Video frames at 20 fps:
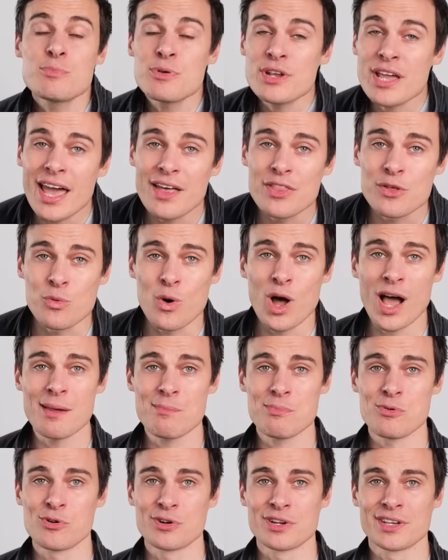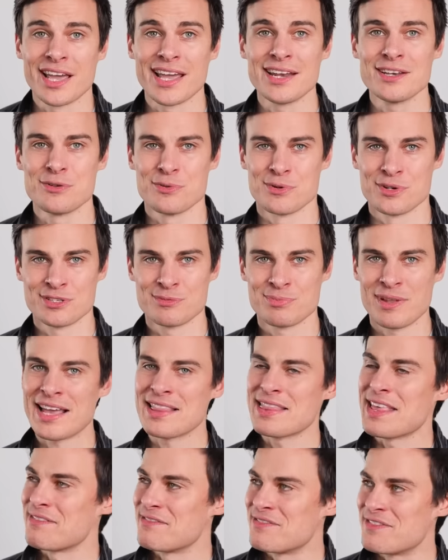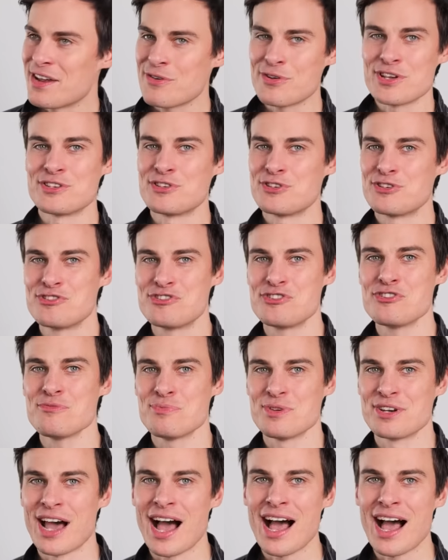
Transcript: to bring out the whiteboard again to explain their very stupid